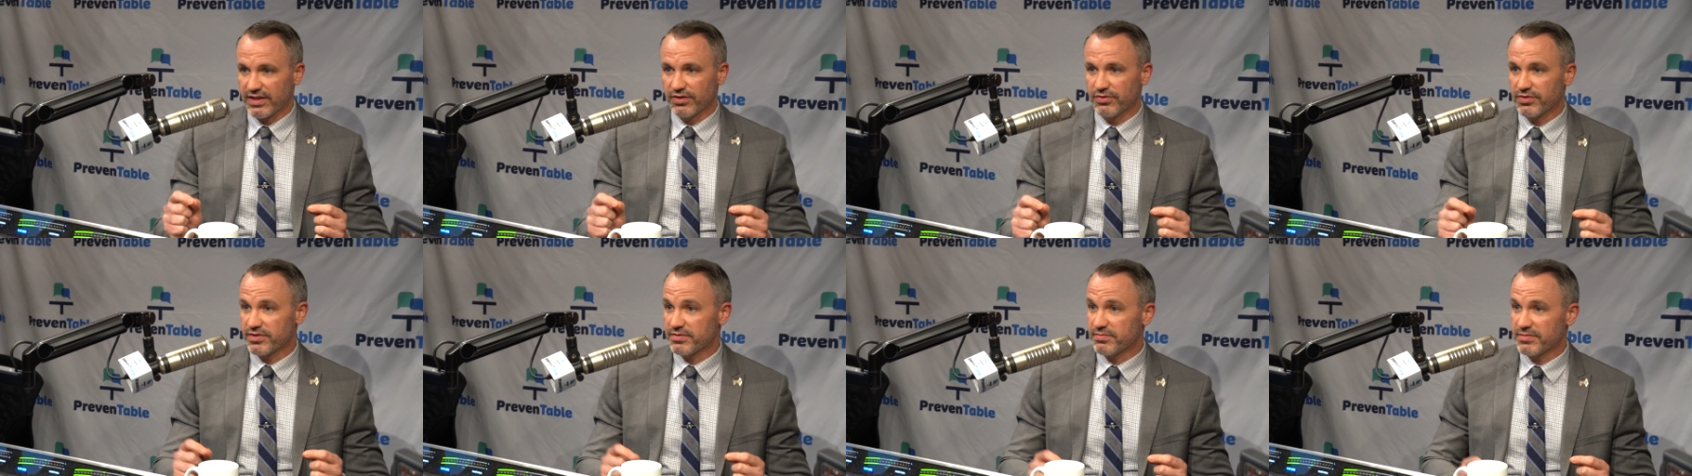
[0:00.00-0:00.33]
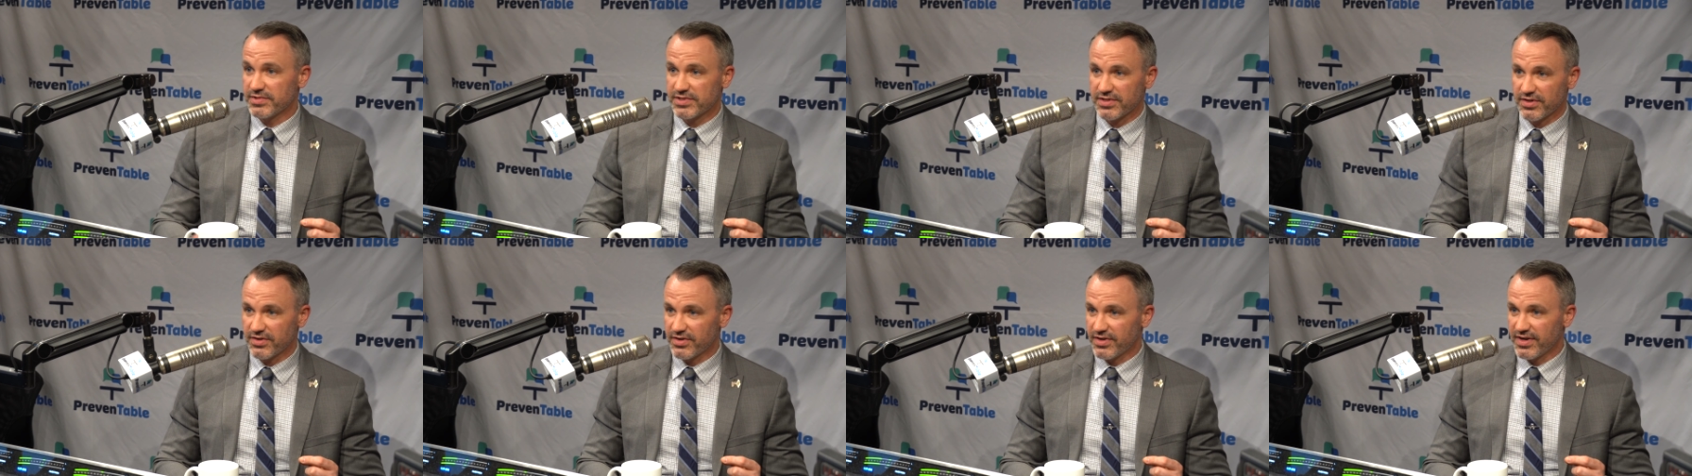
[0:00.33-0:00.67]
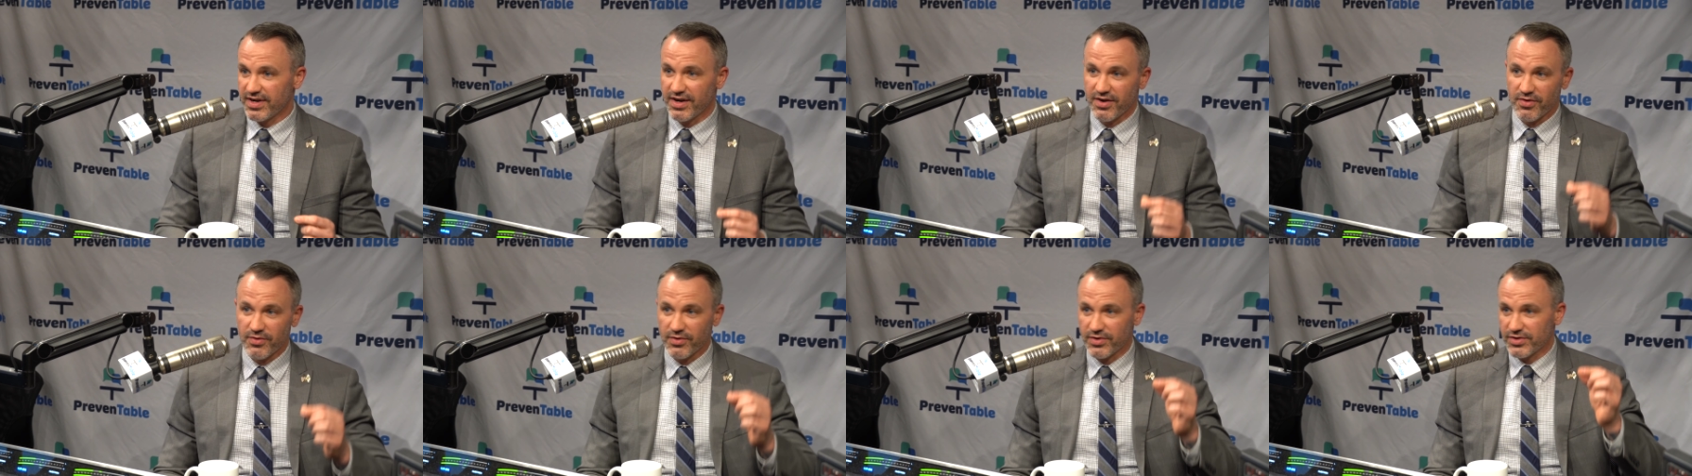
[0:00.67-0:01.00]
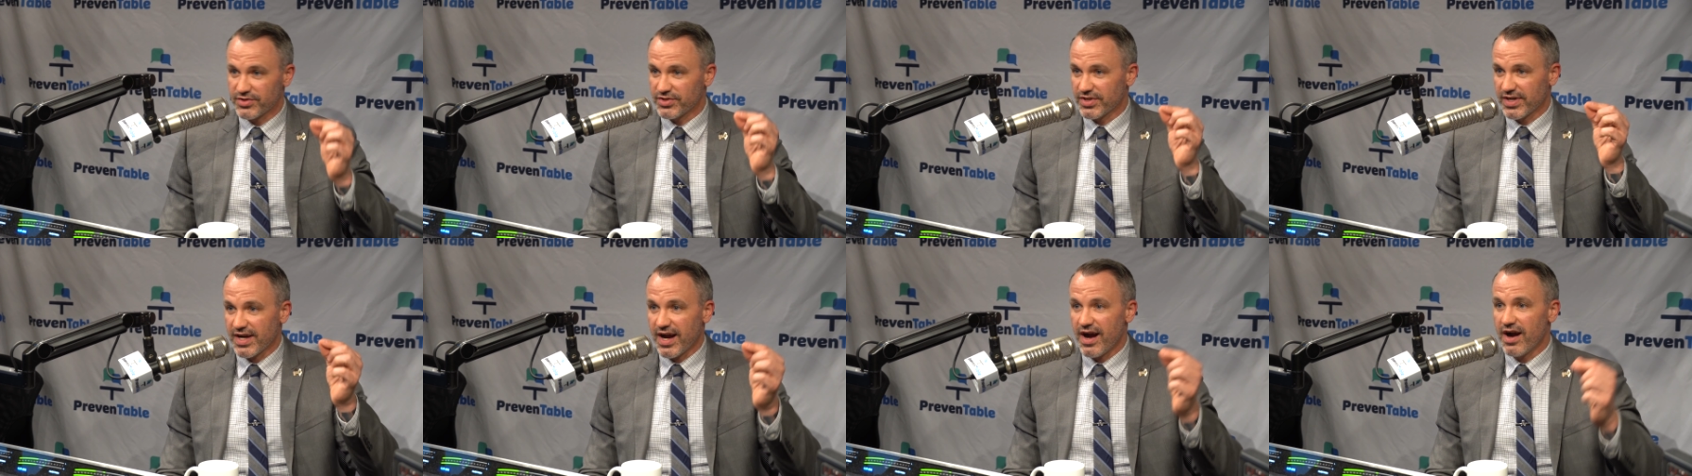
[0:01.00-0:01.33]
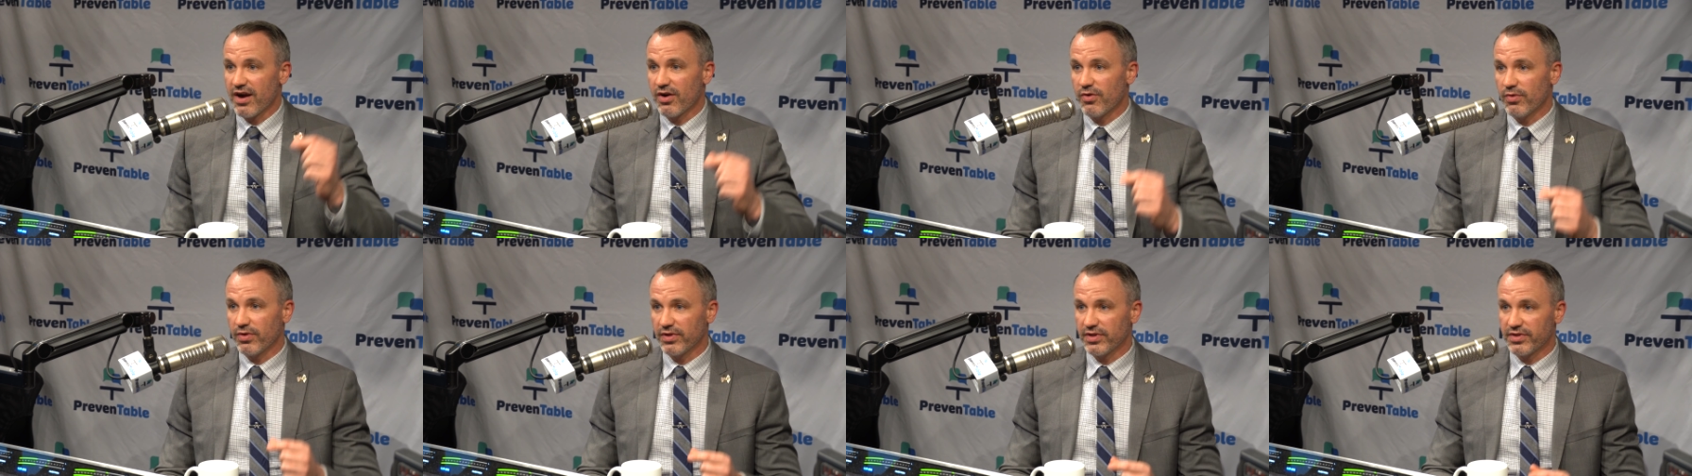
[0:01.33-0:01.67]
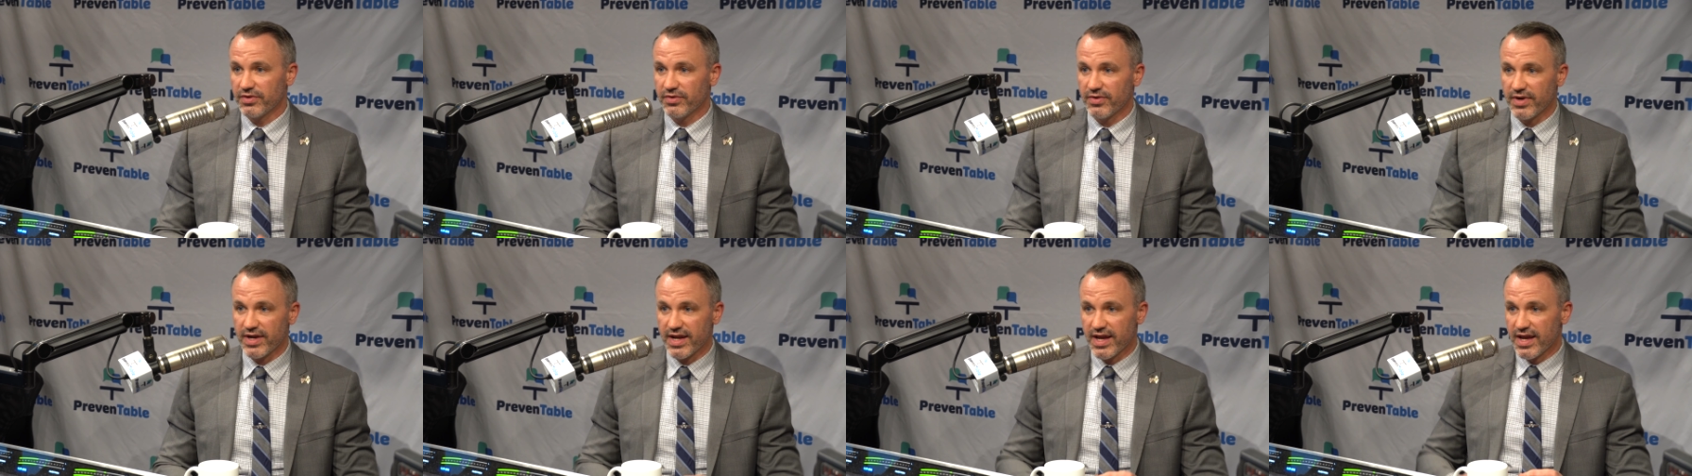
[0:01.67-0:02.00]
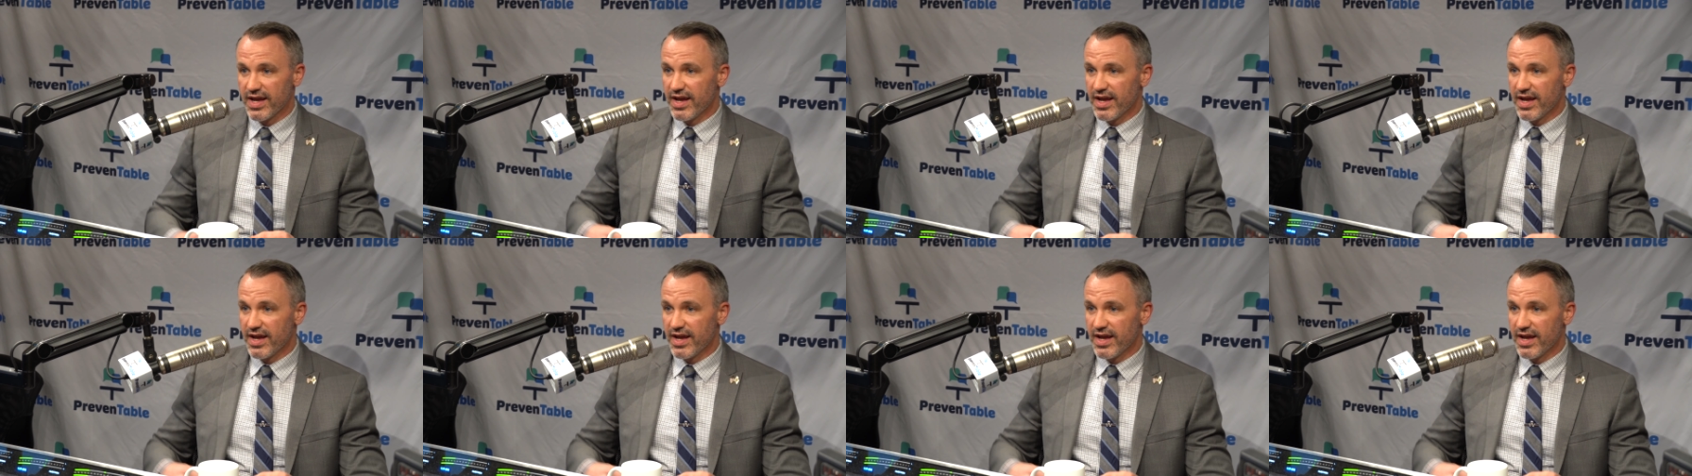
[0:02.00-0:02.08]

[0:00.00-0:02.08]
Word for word: Mm. Louis, Missouri, mm-hmm. or Chicago, Illinois.